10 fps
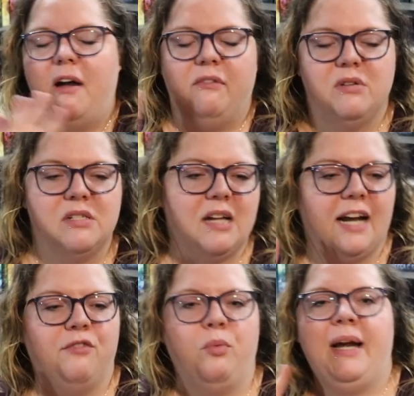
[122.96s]
I was
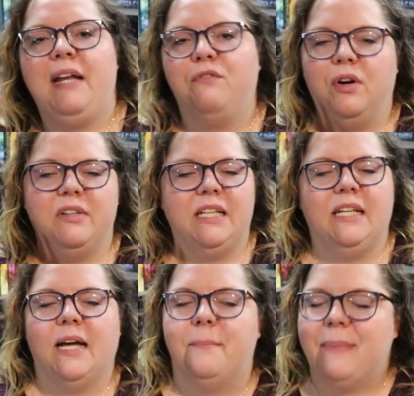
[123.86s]
kind of waiting for
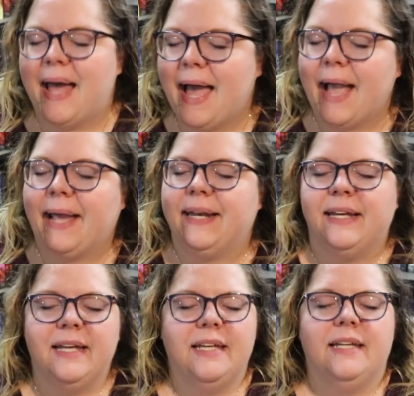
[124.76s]
everything to come back, and